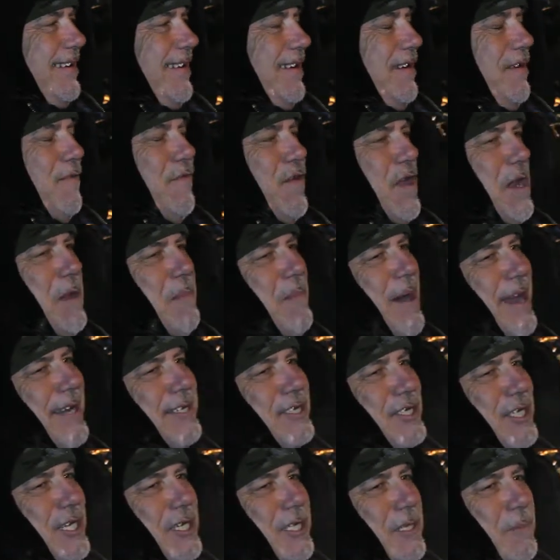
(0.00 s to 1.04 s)
If
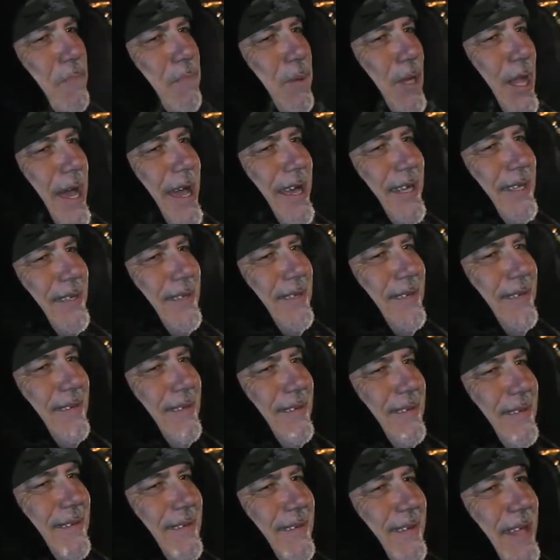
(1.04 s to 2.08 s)
anybody's seen them play
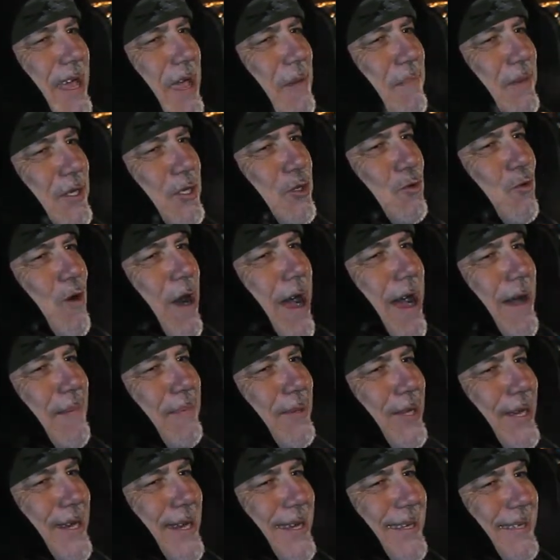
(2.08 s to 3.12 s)
Les
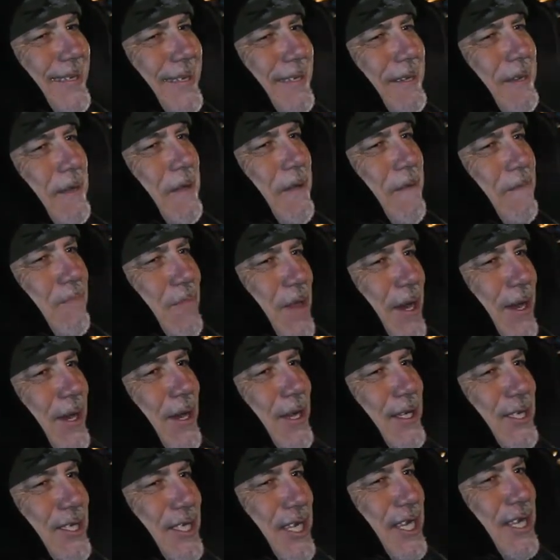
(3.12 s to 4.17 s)
Miserables, they're
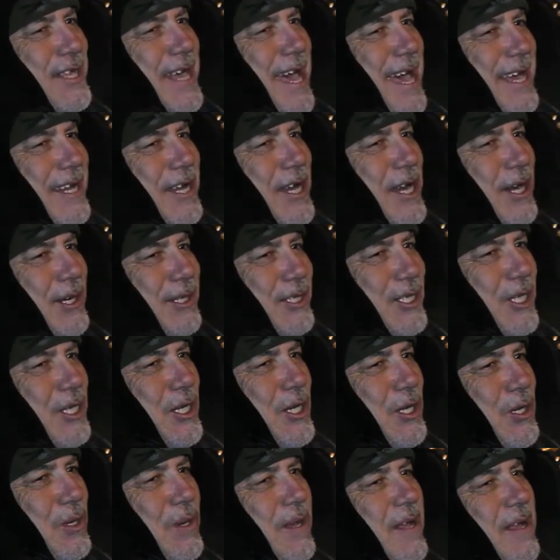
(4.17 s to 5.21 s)
going to see that here
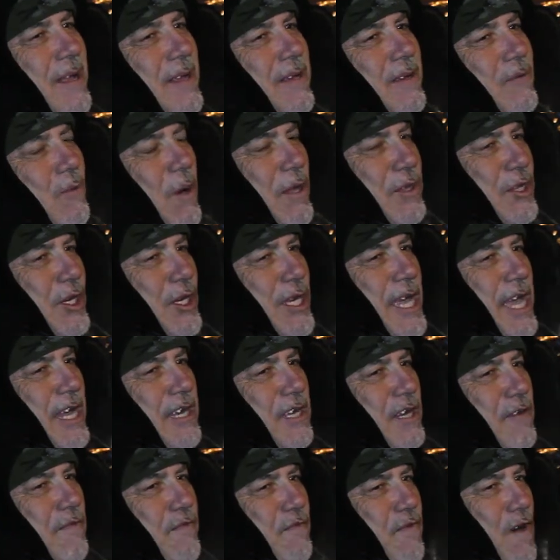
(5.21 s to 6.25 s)
too. What they're
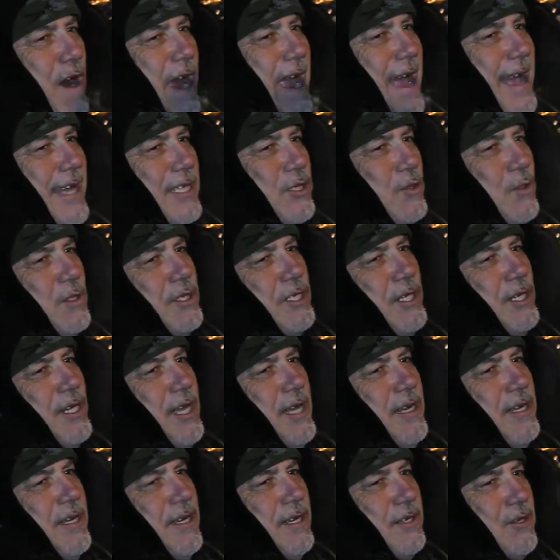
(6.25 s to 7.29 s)
getting in France, what they're
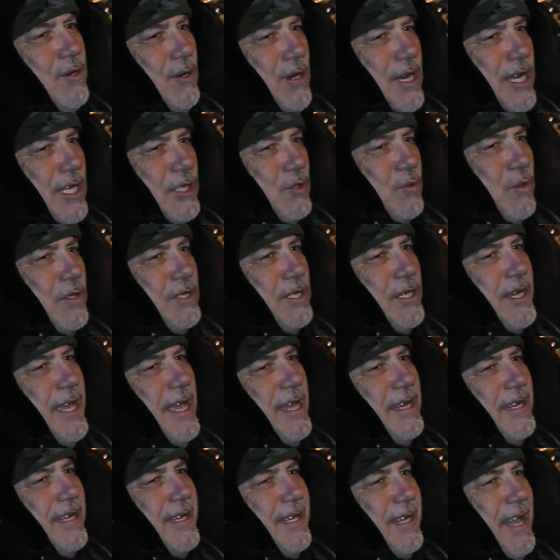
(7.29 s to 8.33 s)
getting in Greece, what they're
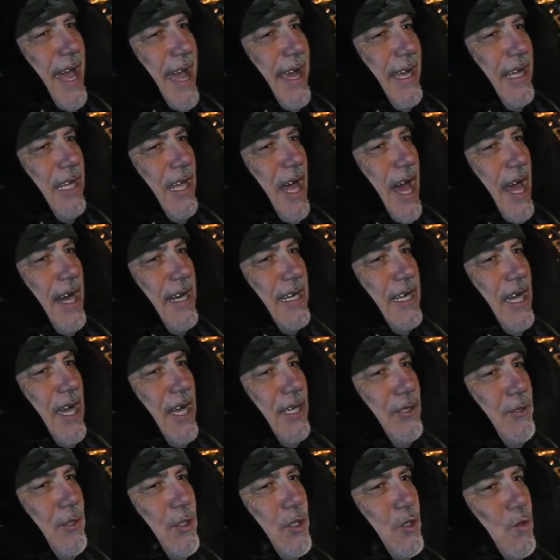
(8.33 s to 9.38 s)
getting in like a lot of
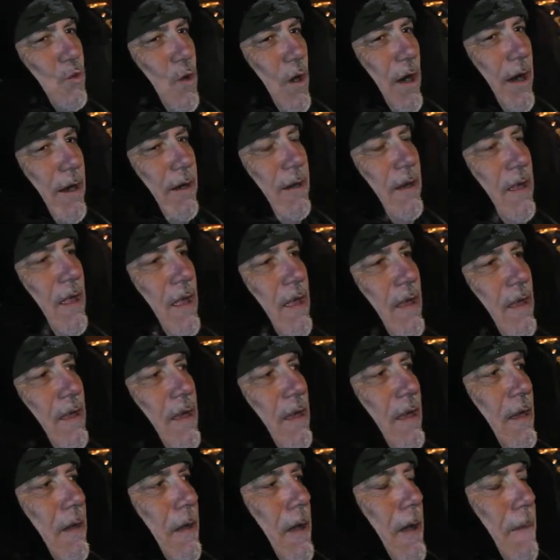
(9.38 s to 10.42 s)
countries where
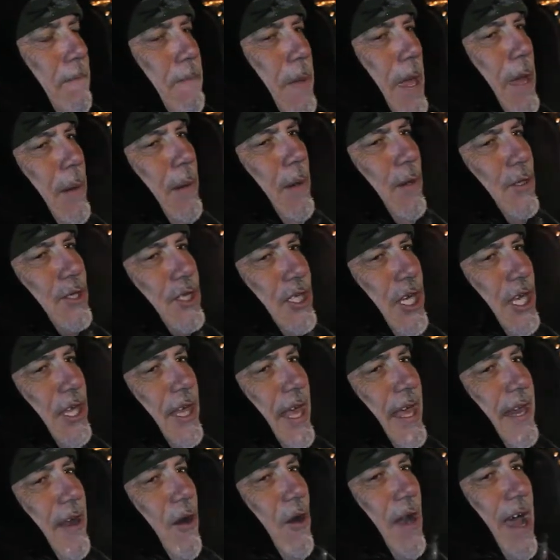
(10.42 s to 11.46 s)
people see
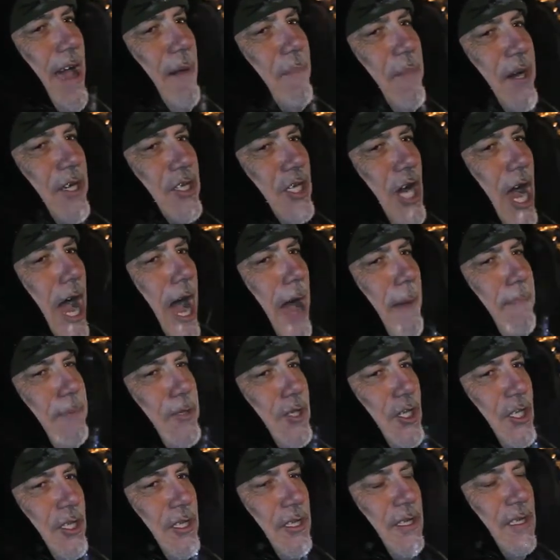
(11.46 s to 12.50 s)
they don't have much
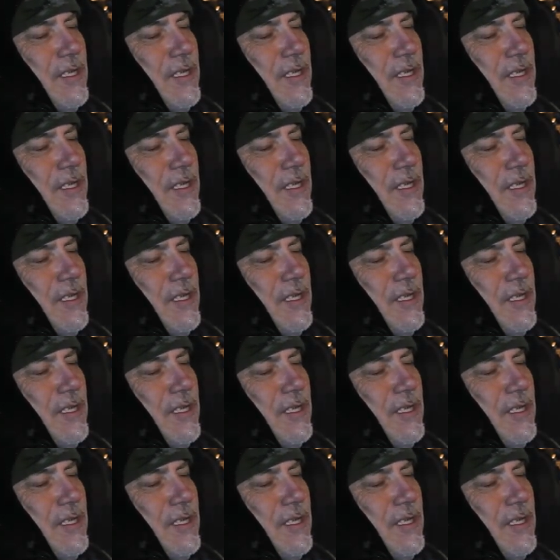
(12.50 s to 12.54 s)
option